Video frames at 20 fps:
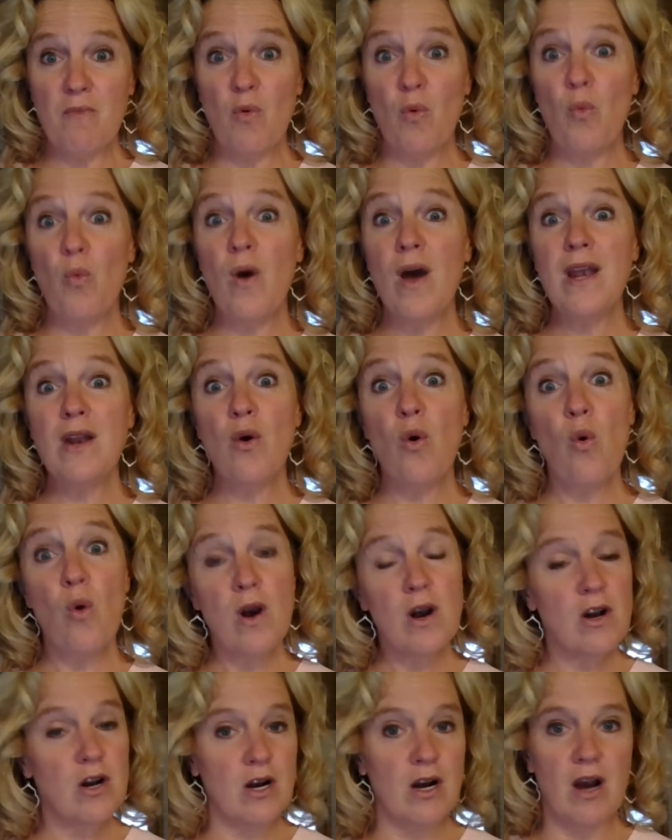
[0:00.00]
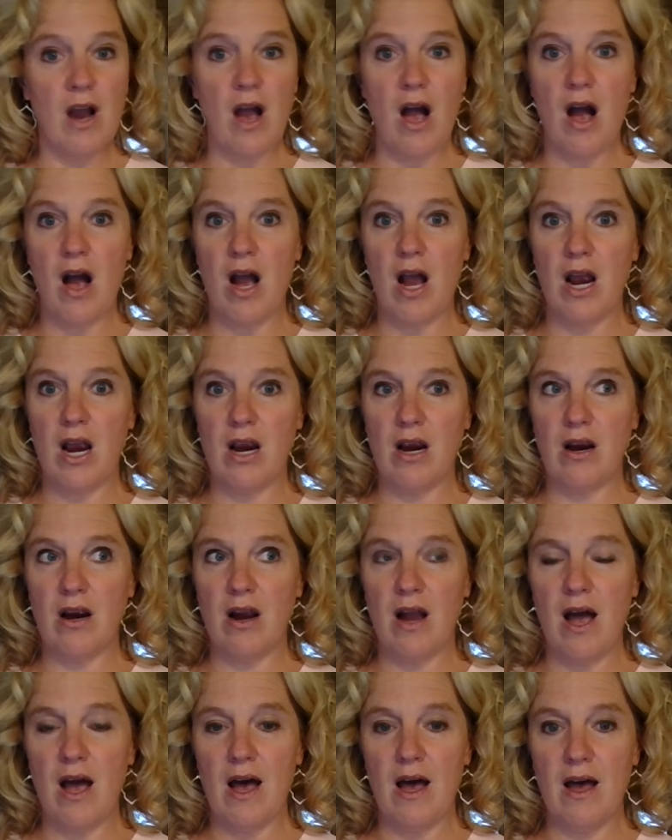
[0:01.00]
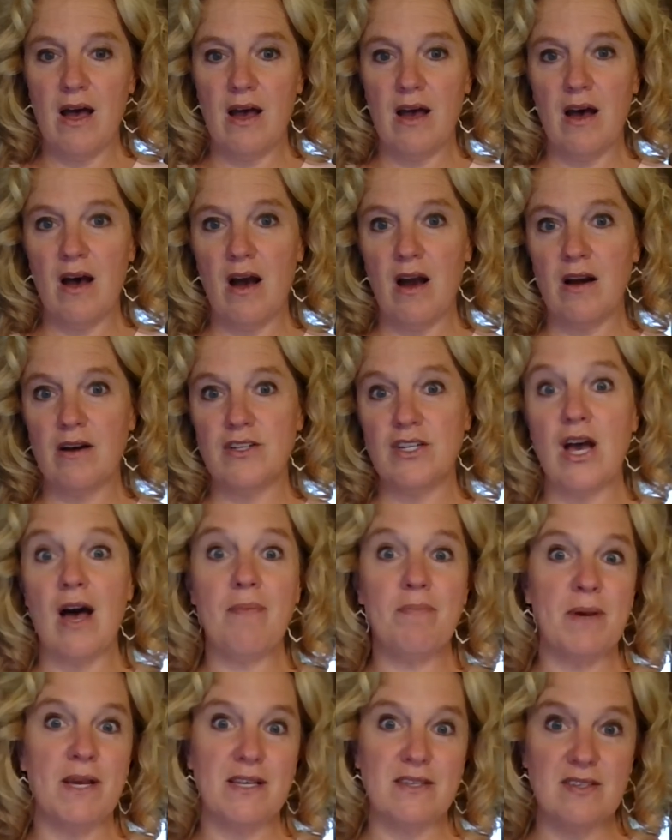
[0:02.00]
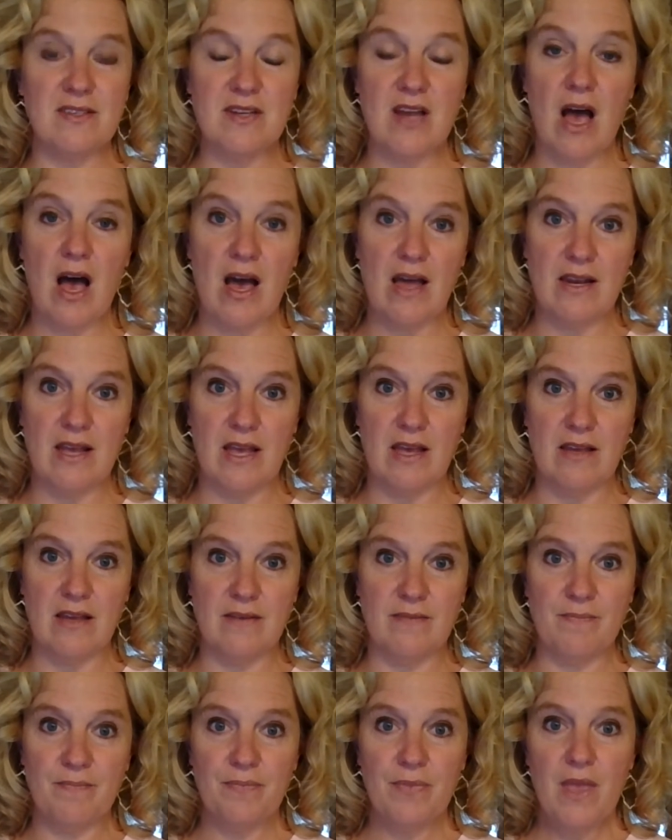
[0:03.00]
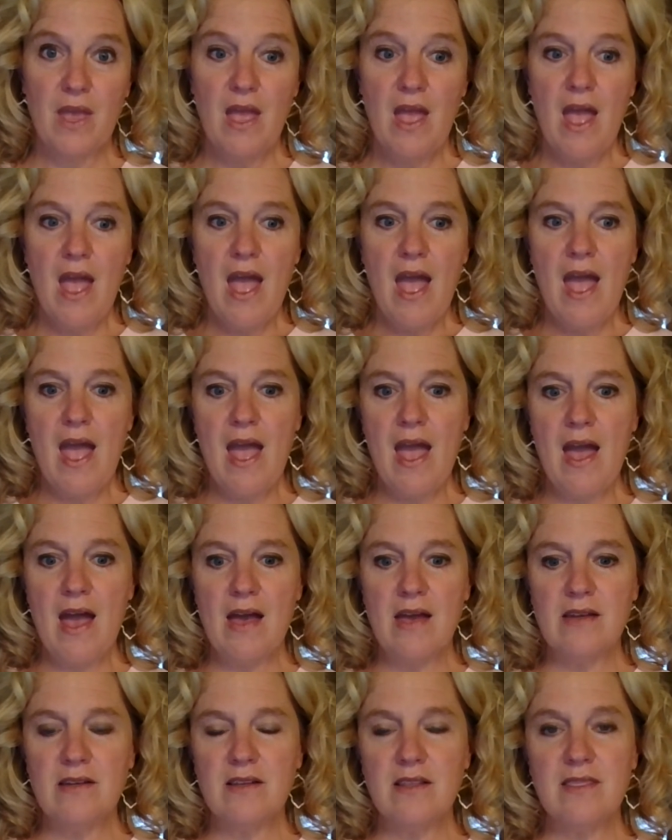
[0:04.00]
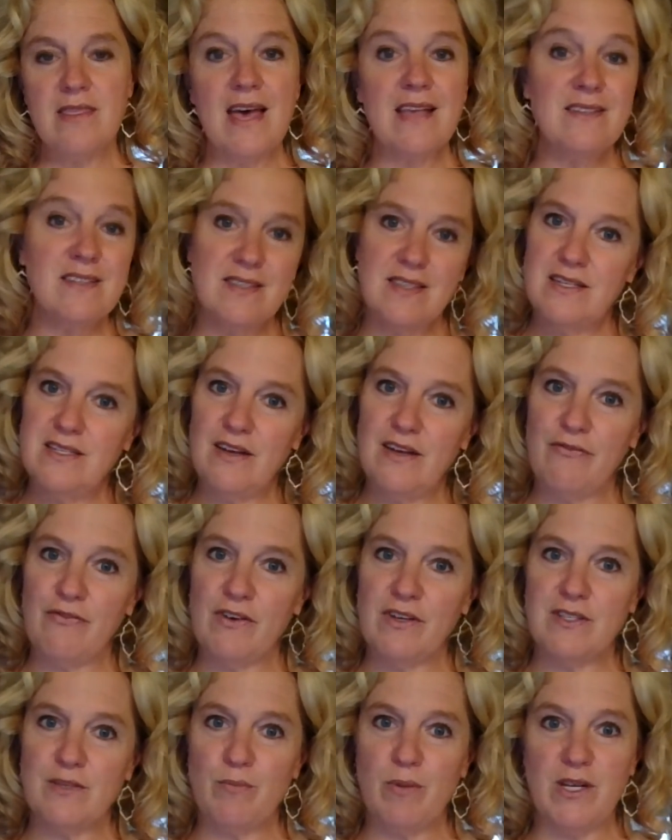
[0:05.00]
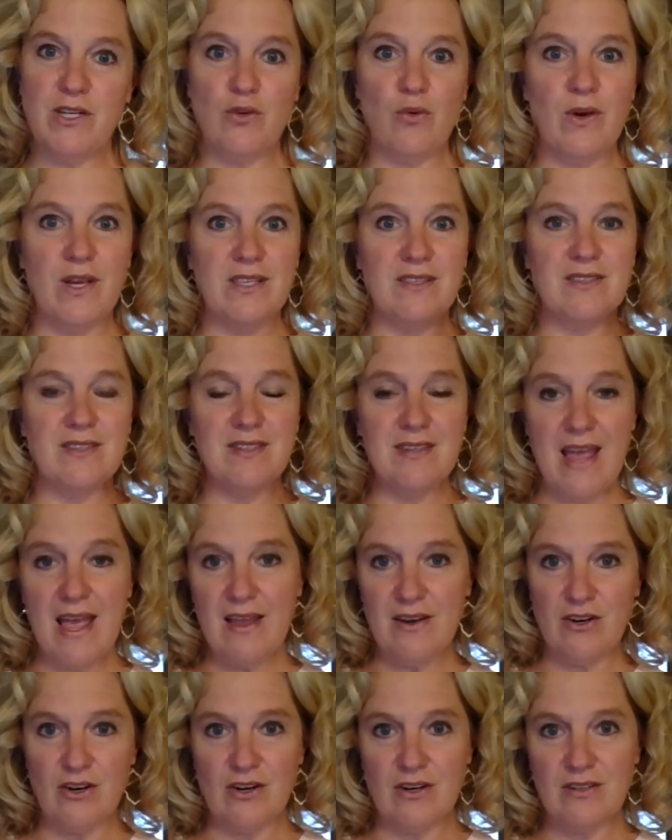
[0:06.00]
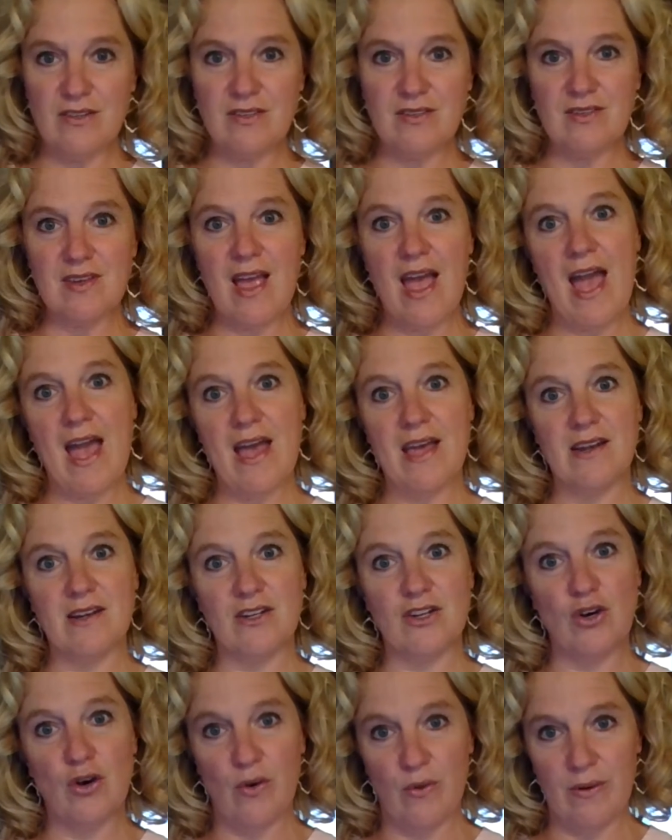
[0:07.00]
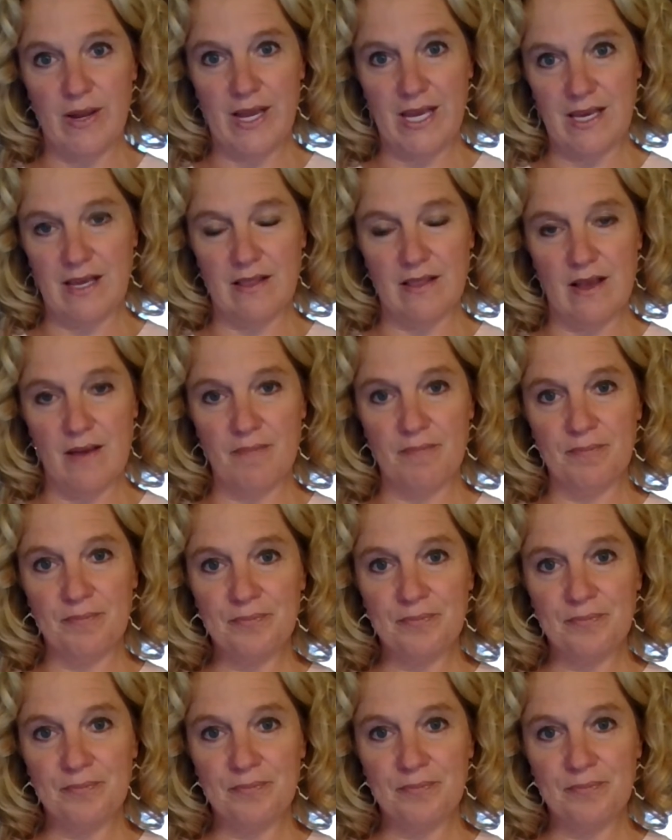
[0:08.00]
what order are our topics taught in. And that's the difference between standards and curriculum.